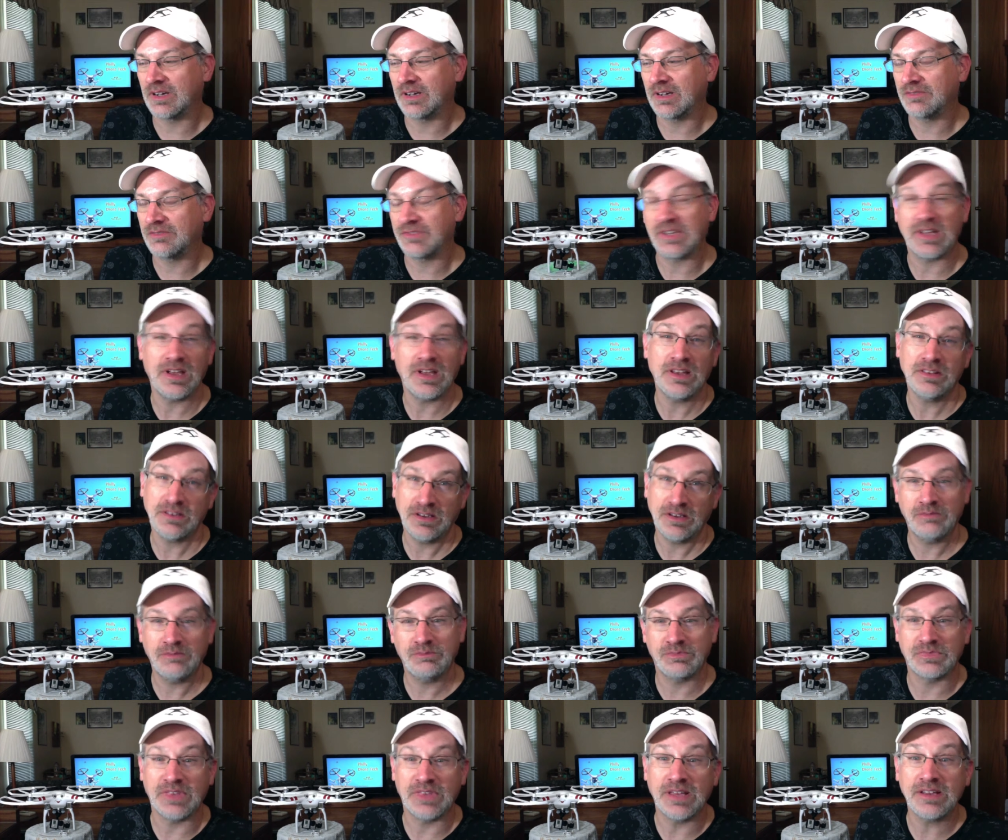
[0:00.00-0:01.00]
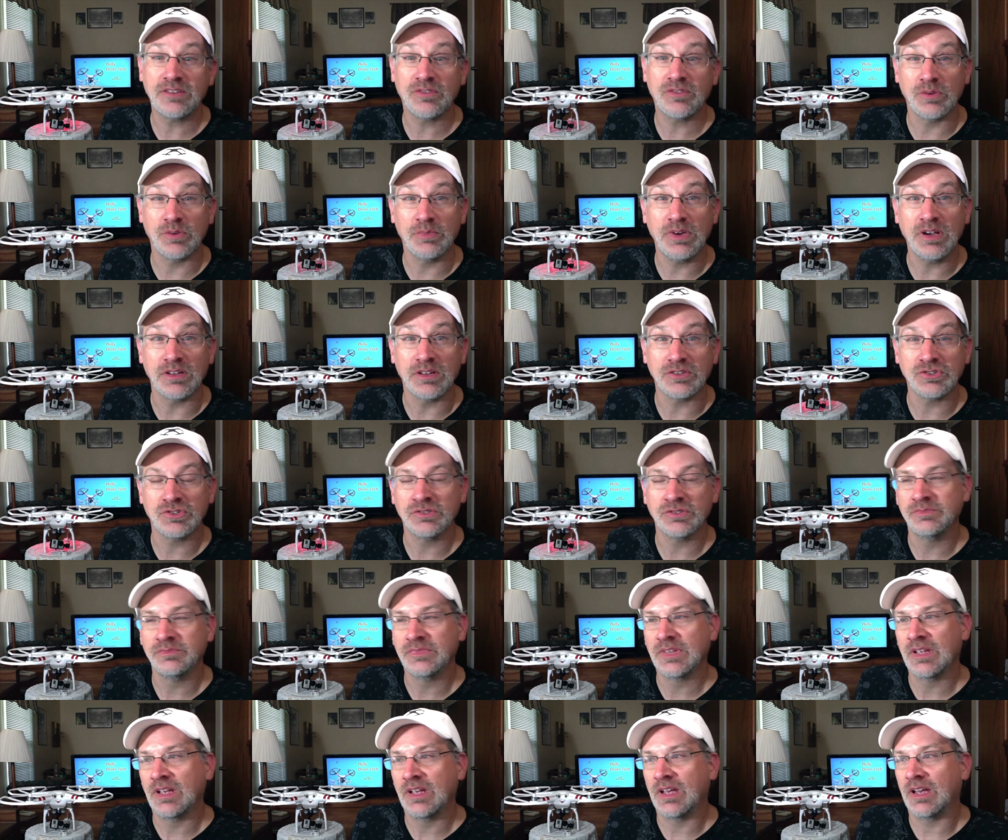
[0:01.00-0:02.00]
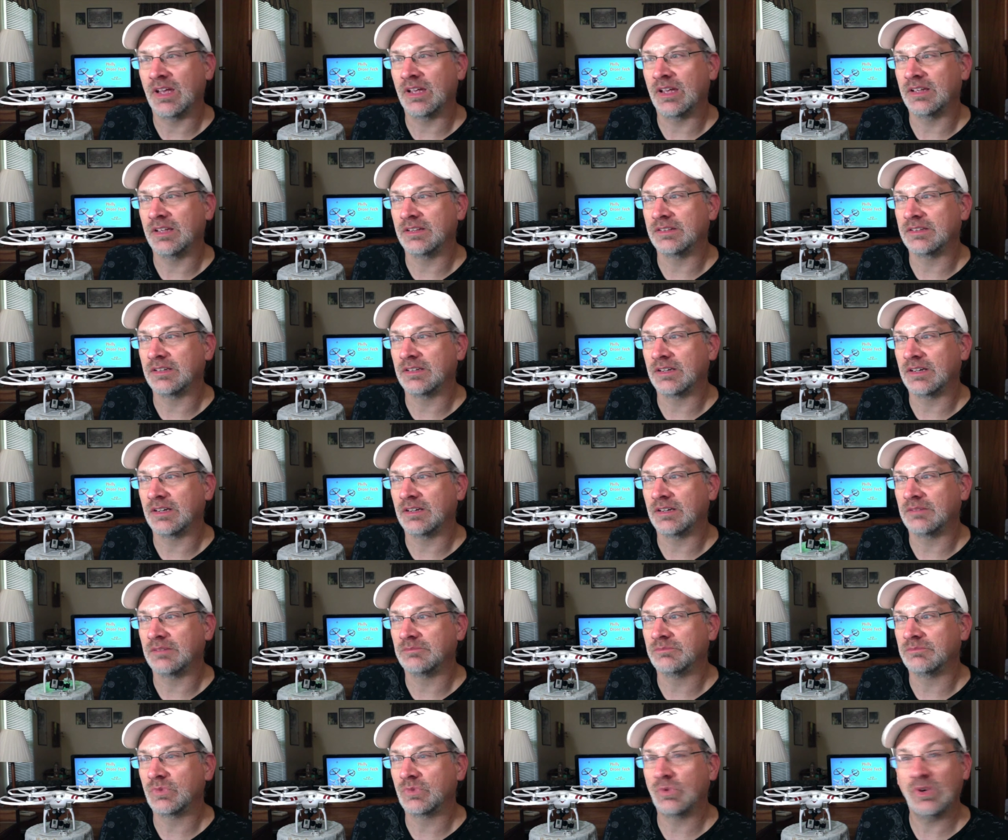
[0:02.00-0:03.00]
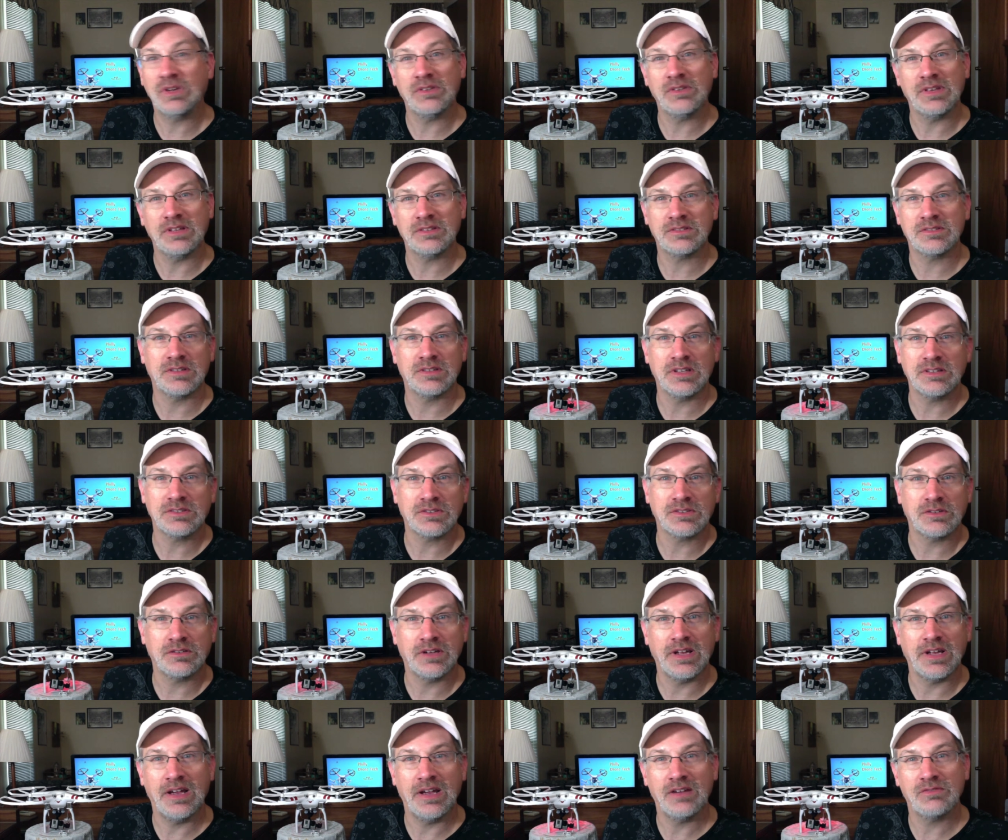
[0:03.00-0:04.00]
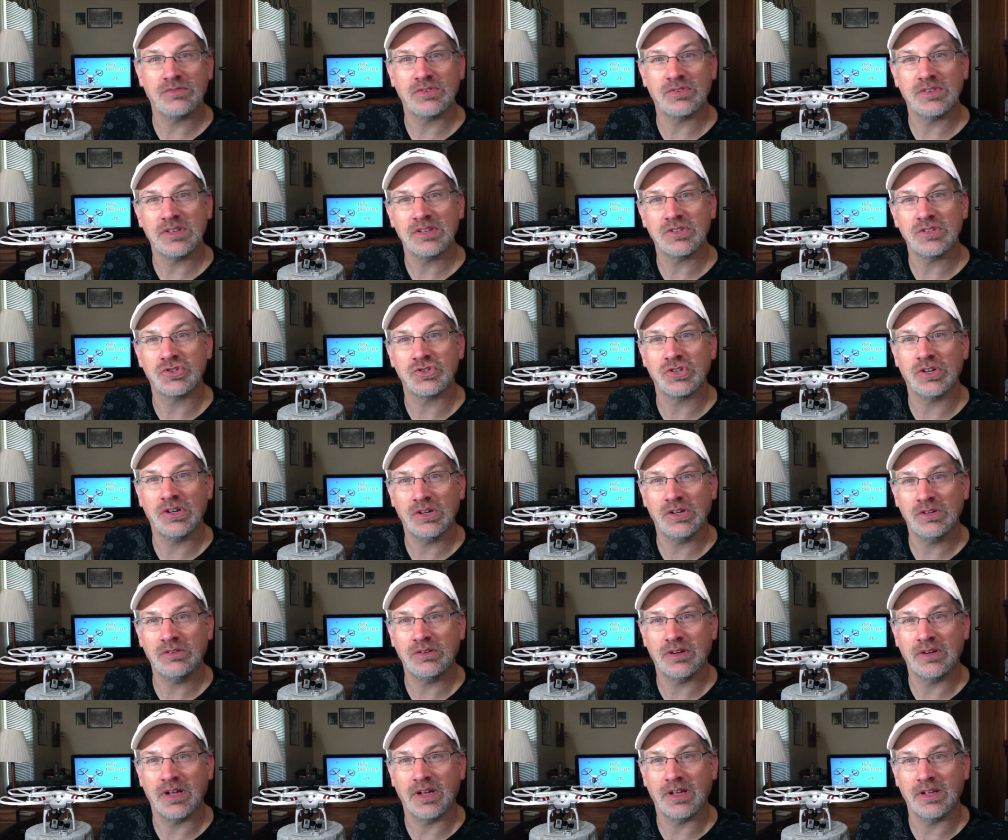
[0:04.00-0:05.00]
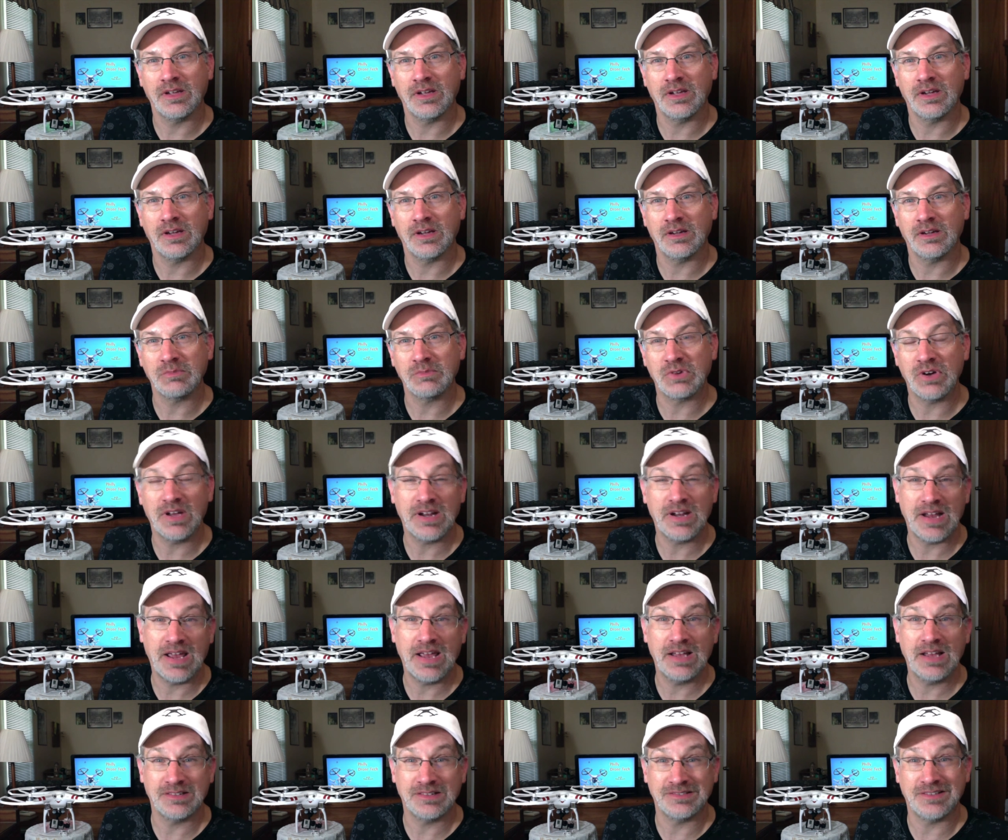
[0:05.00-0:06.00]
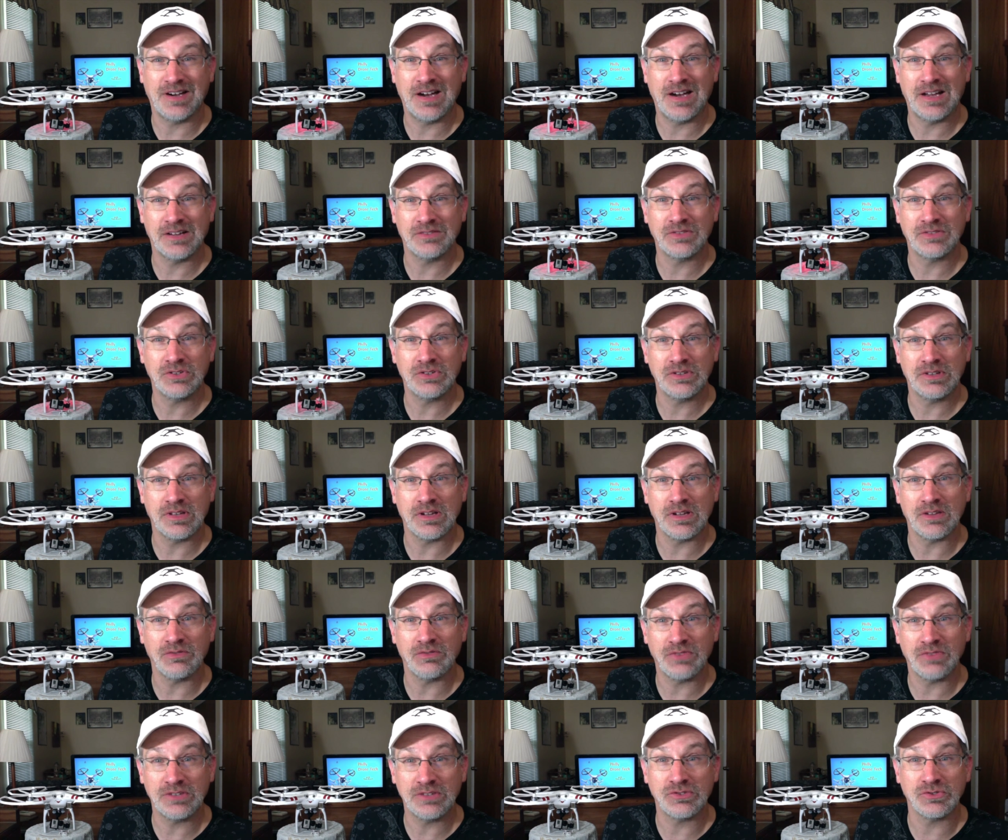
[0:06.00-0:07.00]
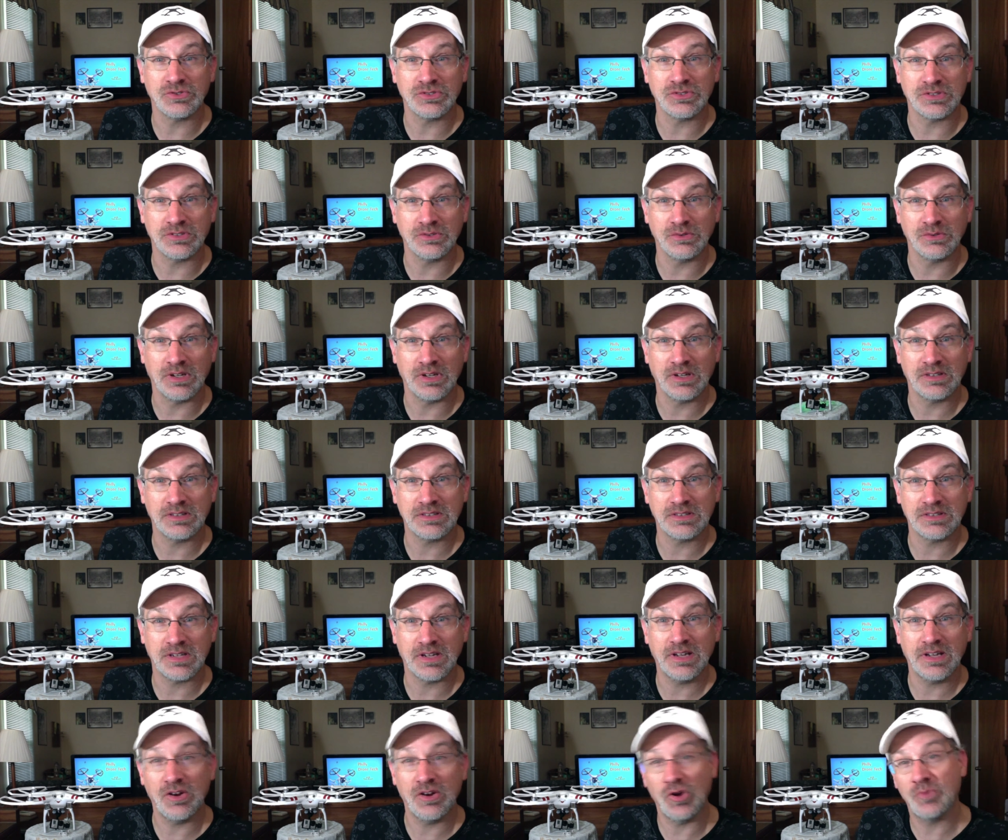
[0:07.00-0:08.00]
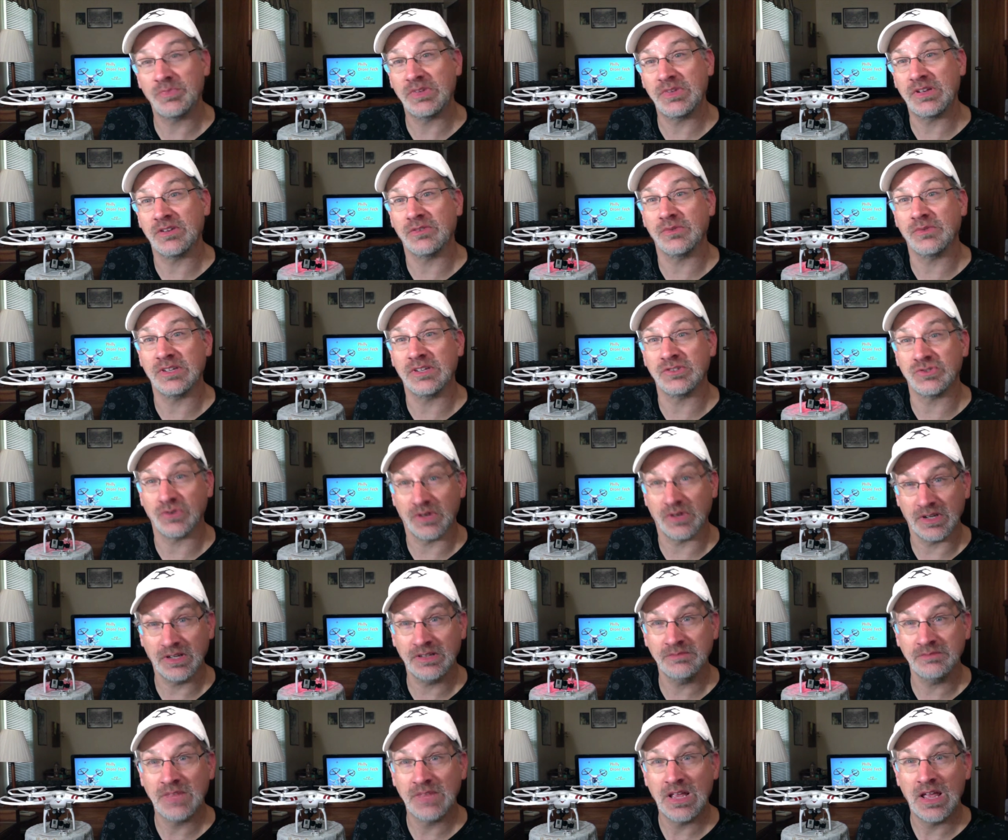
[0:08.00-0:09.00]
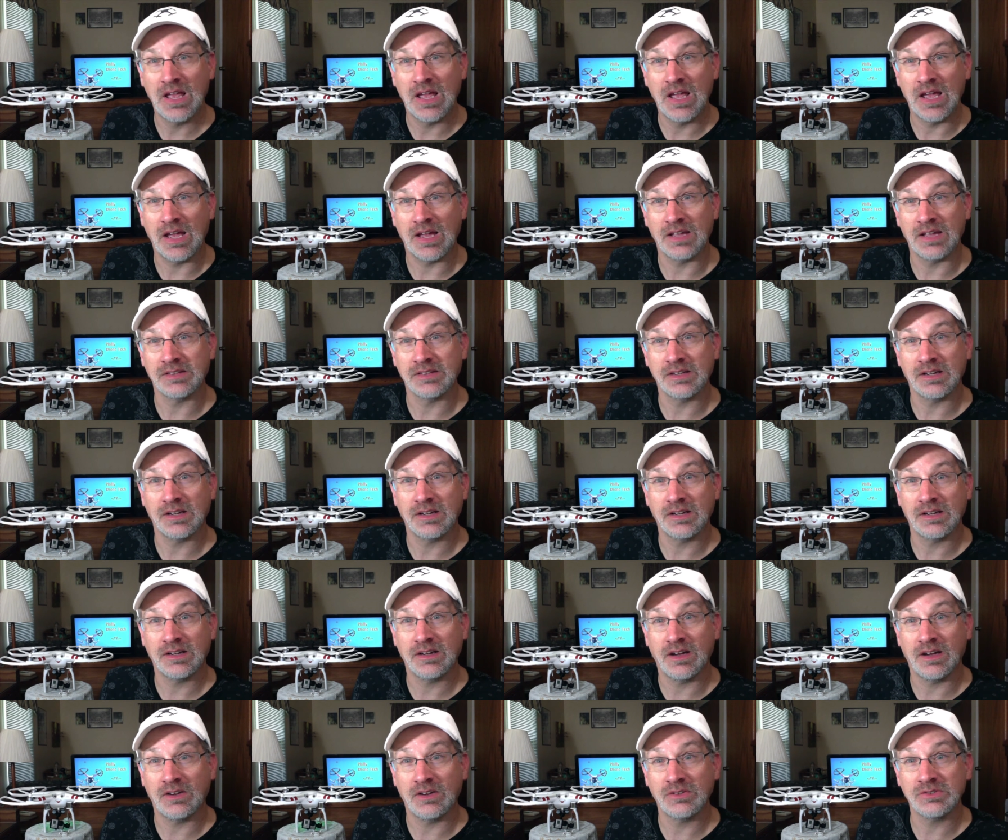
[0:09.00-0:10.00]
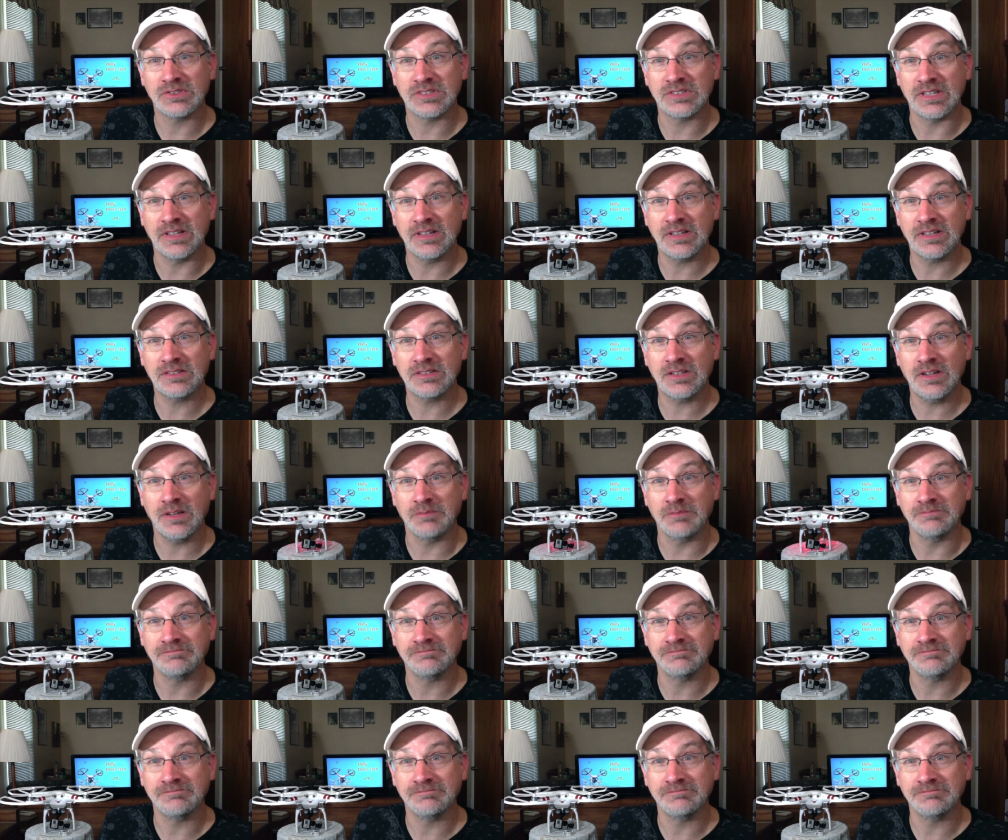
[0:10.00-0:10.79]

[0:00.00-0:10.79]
if you can, thank you very much. And well, that's all I have for this show. I'm glad I had a lot of good features to tell you. I hope you enjoyed it, and I'll see you next time.